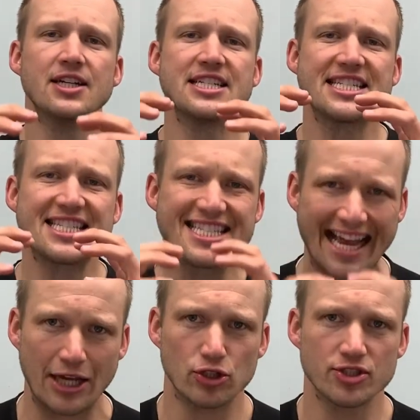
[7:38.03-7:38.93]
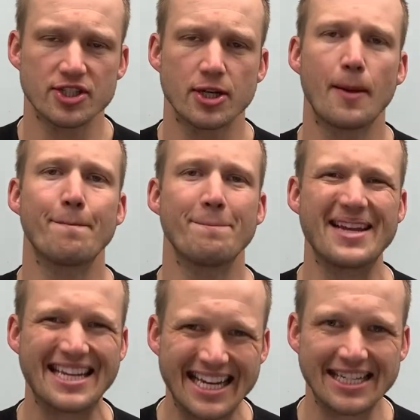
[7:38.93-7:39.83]
cells
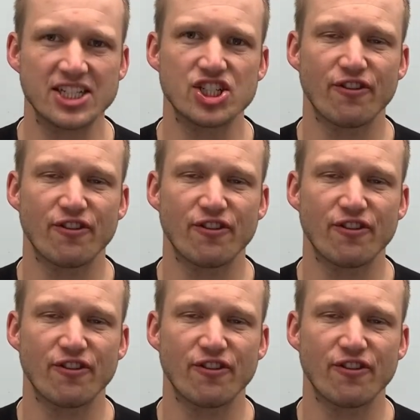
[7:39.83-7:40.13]
begin to